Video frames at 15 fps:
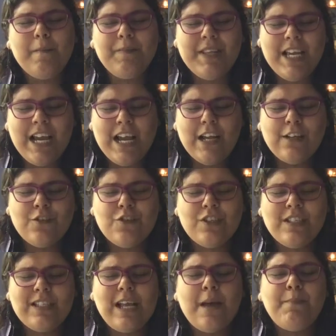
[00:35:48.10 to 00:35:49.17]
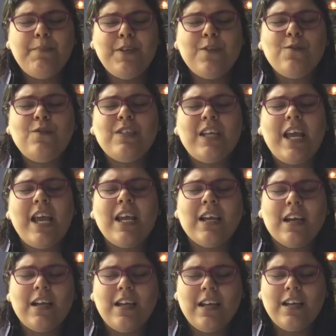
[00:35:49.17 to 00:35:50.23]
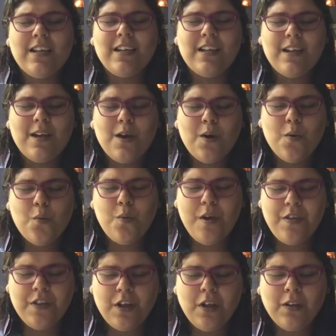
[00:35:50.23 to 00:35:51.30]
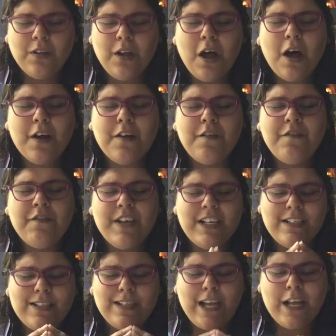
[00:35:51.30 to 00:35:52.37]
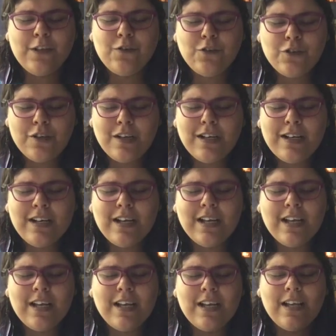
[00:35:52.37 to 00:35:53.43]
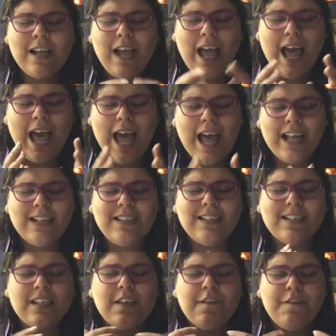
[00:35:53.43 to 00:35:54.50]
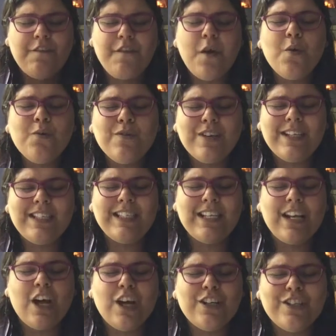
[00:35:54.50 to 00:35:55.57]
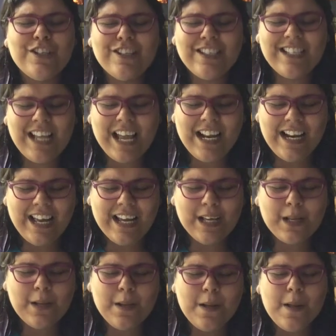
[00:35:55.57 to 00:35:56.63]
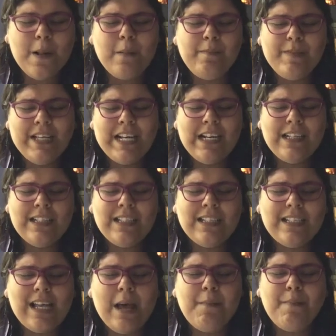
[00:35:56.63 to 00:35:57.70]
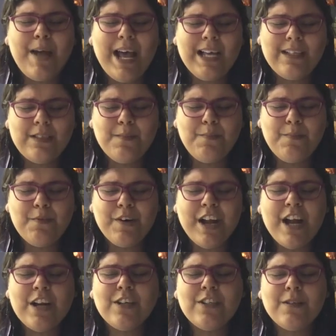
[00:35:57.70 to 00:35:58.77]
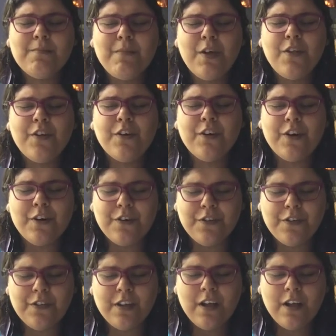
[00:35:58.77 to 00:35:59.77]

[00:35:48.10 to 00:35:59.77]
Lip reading: Each step you take with a lot of intention and focus and understanding. Each step as a prayer to Mother Earth